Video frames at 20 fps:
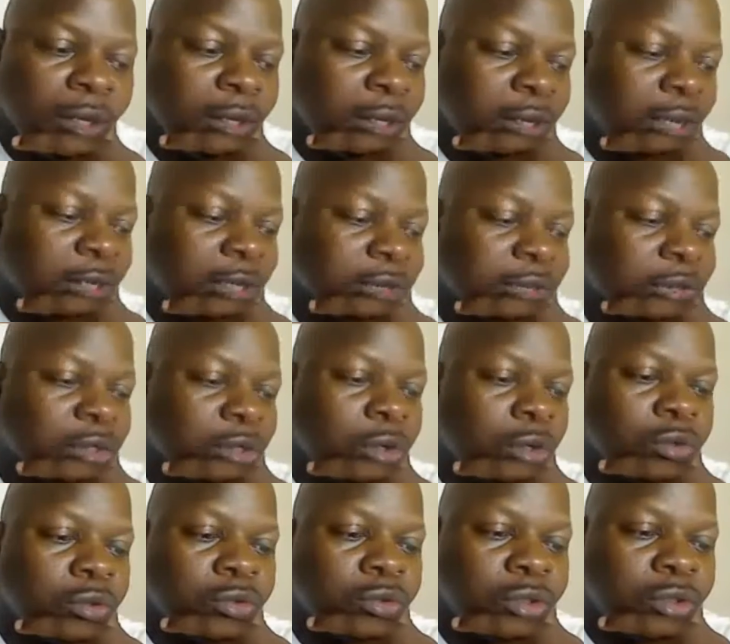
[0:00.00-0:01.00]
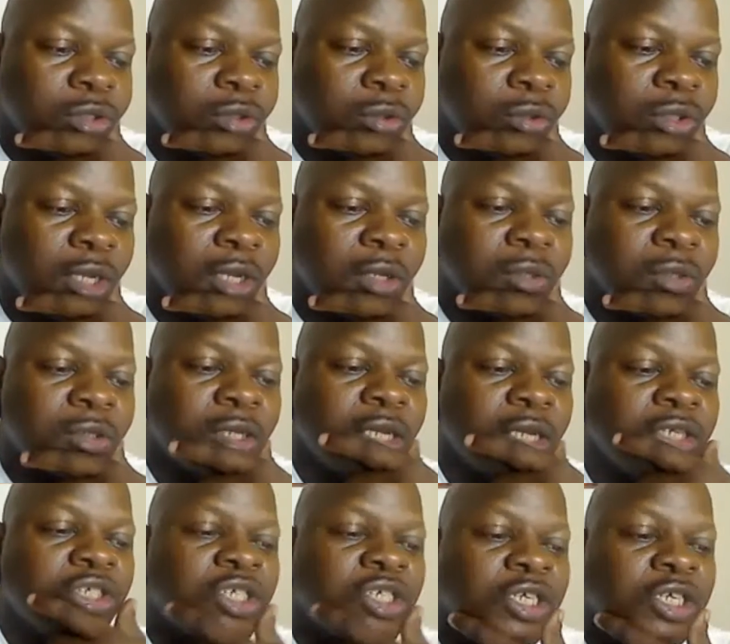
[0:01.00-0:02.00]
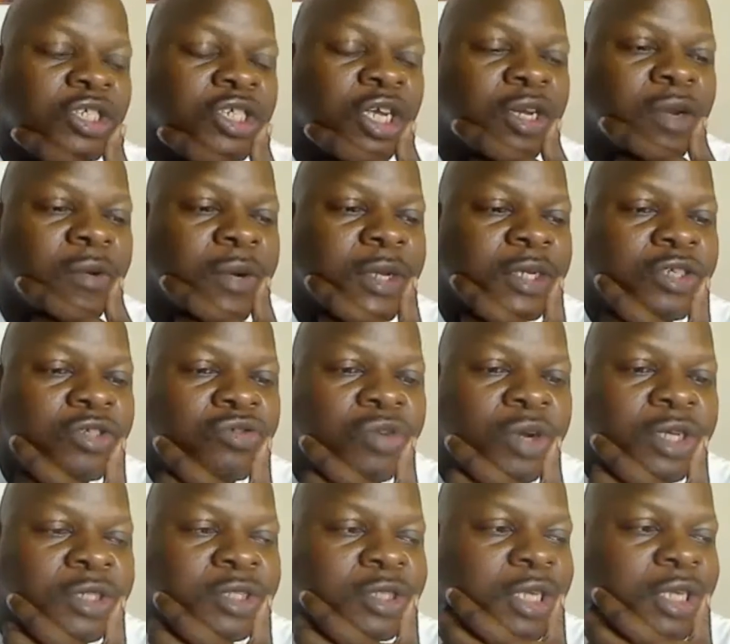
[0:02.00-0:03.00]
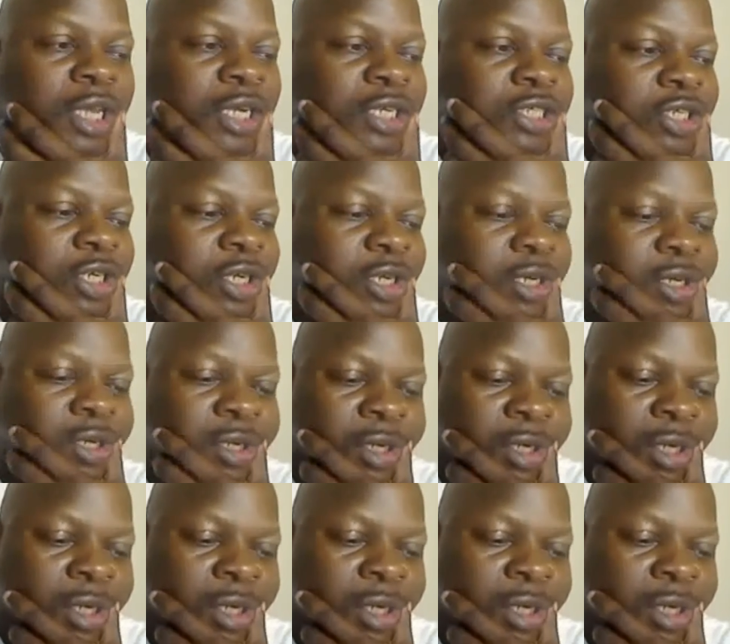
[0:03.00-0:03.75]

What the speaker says: yeah, so then you say generate transaction,